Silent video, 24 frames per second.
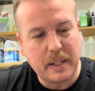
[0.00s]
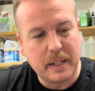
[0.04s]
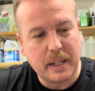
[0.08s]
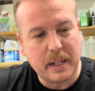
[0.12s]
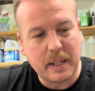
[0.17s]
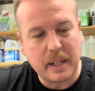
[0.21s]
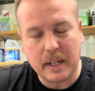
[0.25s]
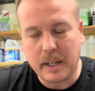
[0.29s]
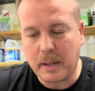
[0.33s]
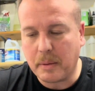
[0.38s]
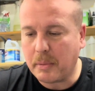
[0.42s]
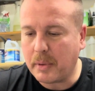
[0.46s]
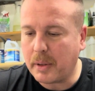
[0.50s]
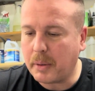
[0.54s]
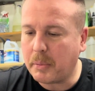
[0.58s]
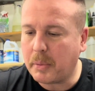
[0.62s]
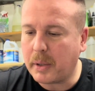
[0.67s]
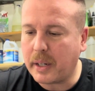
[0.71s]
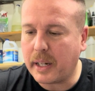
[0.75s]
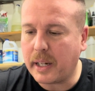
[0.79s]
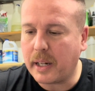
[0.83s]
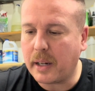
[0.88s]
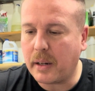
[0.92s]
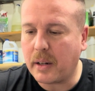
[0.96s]
I
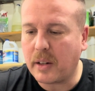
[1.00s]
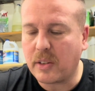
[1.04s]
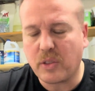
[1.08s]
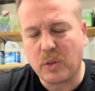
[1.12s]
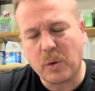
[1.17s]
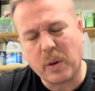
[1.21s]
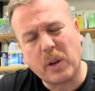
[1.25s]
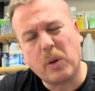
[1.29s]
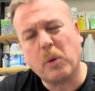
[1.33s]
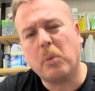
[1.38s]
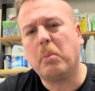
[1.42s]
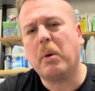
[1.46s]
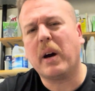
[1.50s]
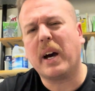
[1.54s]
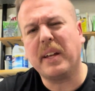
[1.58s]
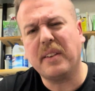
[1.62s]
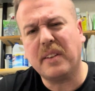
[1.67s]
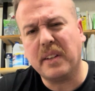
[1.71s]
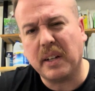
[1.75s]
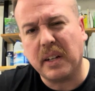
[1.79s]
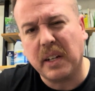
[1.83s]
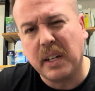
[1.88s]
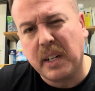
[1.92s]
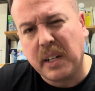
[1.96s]
go buy
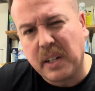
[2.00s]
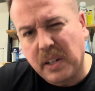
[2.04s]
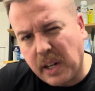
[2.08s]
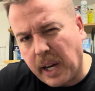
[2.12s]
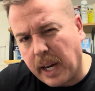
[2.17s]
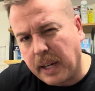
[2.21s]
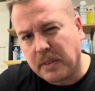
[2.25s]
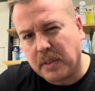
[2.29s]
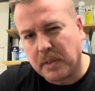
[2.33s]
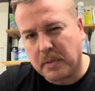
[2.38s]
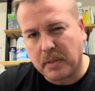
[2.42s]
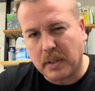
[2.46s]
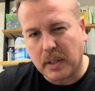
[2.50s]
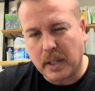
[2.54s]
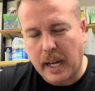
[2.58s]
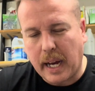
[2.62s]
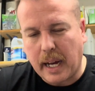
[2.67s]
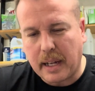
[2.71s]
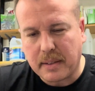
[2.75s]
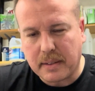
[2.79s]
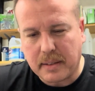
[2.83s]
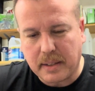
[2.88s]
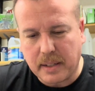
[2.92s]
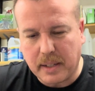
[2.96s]
the Knives of
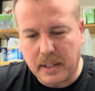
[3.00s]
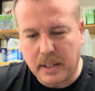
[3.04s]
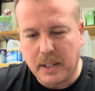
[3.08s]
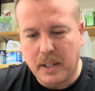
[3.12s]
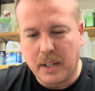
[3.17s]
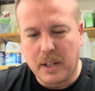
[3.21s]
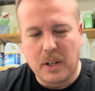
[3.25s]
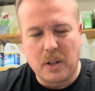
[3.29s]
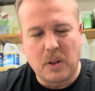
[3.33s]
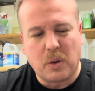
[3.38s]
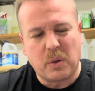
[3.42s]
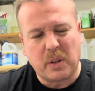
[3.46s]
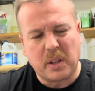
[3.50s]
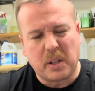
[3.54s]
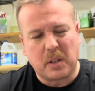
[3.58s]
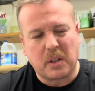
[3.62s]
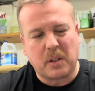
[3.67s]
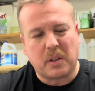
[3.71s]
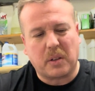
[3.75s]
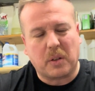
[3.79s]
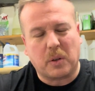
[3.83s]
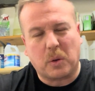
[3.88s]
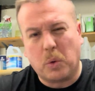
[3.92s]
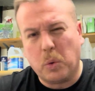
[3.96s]
Alaska or
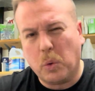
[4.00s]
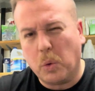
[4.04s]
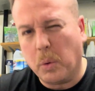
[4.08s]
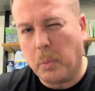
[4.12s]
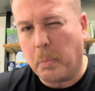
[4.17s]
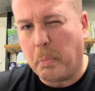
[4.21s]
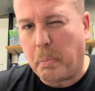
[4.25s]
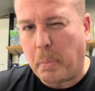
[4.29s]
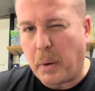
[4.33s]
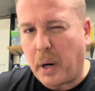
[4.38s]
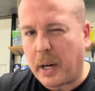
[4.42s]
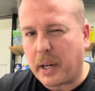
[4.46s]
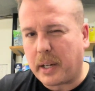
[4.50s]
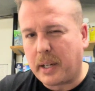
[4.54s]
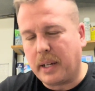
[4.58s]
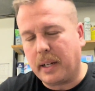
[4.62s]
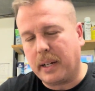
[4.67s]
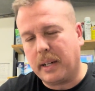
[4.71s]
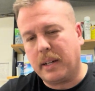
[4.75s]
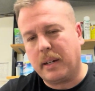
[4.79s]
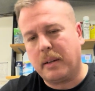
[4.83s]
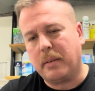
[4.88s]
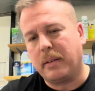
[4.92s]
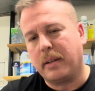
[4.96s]
the cool buck,
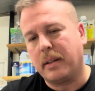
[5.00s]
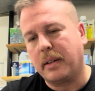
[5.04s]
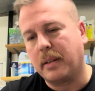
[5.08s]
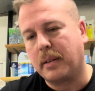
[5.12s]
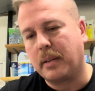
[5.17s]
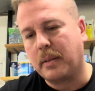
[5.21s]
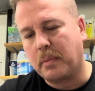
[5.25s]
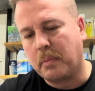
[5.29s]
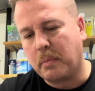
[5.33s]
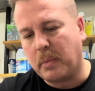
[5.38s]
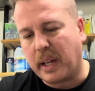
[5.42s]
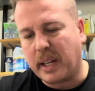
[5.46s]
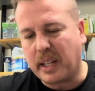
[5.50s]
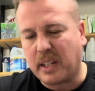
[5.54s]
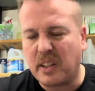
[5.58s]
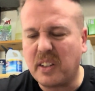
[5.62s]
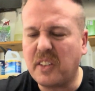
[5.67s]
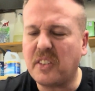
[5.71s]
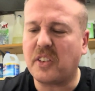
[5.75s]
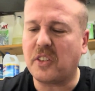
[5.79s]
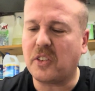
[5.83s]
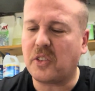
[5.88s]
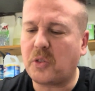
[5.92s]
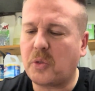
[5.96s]
and I'm like,
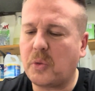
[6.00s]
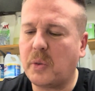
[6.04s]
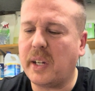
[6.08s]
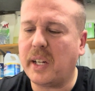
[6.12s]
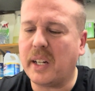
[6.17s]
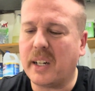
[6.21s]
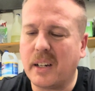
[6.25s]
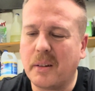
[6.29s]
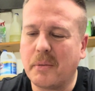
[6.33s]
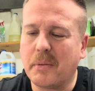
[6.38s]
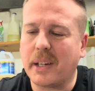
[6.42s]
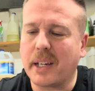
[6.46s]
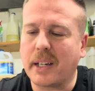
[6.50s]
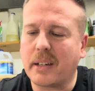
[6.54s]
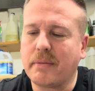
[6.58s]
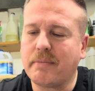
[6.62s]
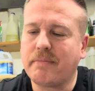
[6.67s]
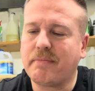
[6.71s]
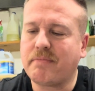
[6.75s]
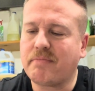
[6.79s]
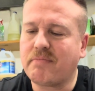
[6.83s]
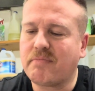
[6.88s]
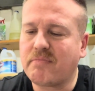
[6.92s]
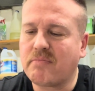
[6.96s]
this is sweet. And I'm like,
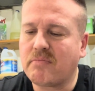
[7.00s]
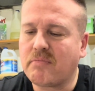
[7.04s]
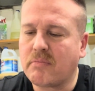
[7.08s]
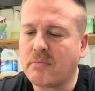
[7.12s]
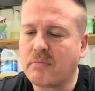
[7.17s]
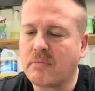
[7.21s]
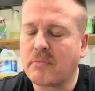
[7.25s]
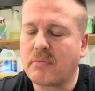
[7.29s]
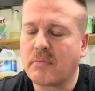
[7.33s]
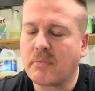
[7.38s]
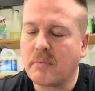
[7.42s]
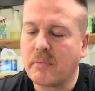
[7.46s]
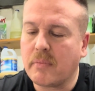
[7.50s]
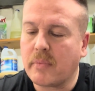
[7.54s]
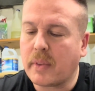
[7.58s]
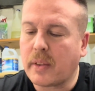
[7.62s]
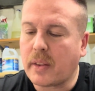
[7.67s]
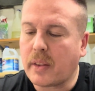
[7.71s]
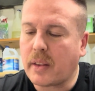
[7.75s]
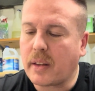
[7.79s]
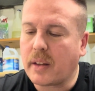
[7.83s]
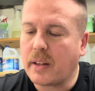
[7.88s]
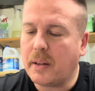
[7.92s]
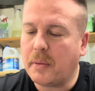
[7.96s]

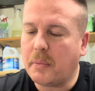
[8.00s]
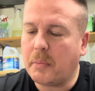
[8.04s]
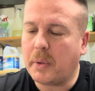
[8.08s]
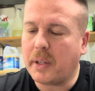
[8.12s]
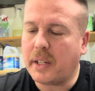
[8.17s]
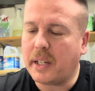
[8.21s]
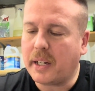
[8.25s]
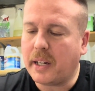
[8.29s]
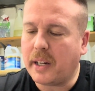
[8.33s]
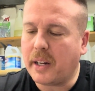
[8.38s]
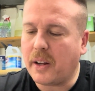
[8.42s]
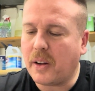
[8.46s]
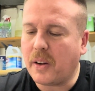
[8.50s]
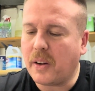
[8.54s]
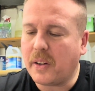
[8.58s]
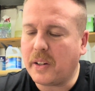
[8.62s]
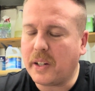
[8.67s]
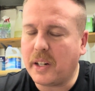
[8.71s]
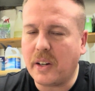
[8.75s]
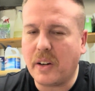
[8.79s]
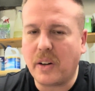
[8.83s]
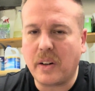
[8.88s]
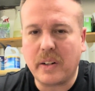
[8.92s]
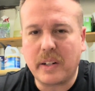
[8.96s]
but
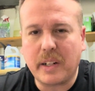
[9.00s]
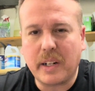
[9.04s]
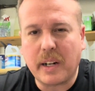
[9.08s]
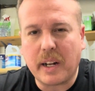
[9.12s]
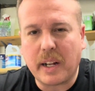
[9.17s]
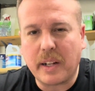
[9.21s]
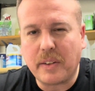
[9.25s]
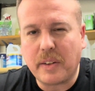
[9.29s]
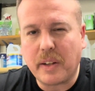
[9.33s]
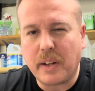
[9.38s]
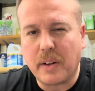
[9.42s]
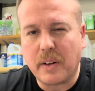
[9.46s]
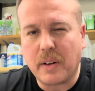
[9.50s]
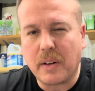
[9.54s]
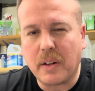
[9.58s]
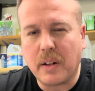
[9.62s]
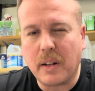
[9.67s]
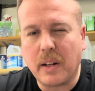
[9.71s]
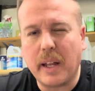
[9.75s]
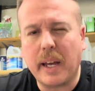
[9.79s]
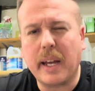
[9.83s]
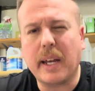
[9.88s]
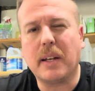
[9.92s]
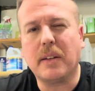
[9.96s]
then I hear
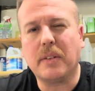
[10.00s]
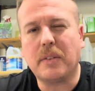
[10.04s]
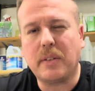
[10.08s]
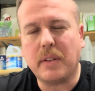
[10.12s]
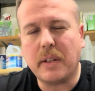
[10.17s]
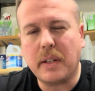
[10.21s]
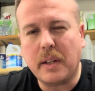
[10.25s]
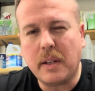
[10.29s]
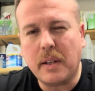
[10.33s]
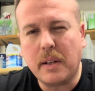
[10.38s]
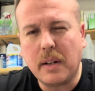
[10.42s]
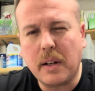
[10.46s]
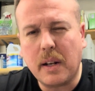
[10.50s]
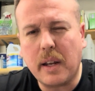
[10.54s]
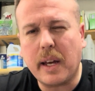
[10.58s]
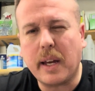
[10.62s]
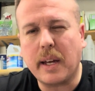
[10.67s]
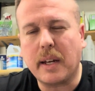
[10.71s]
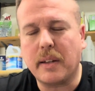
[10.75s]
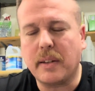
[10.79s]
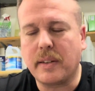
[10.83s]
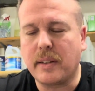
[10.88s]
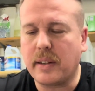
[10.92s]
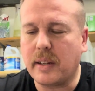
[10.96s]
legacy
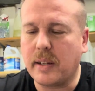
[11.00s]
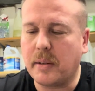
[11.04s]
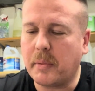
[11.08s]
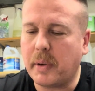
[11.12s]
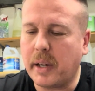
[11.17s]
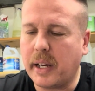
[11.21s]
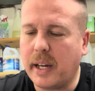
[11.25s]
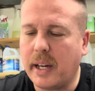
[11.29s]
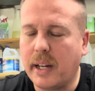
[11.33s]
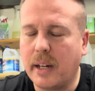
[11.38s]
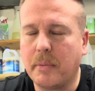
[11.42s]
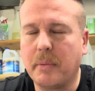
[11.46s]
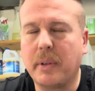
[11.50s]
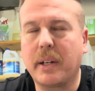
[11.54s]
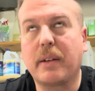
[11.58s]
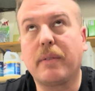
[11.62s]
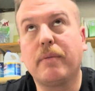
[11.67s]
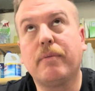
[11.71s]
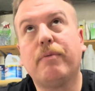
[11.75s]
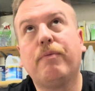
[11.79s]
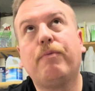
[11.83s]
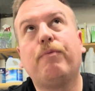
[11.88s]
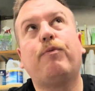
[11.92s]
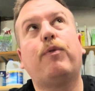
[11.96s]
in my head. I'm like,
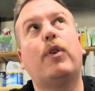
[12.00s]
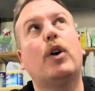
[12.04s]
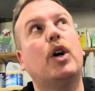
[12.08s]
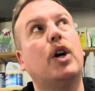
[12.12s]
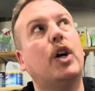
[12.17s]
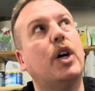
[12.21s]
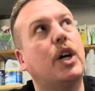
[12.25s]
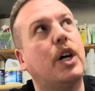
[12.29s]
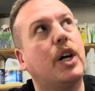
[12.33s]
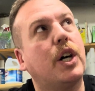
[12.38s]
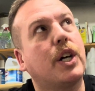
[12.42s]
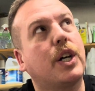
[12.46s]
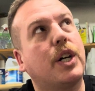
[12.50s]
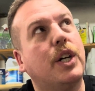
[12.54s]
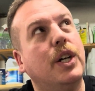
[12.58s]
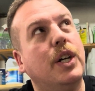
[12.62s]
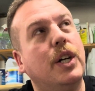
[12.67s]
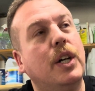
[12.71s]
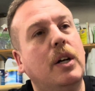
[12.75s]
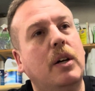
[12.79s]
fuck.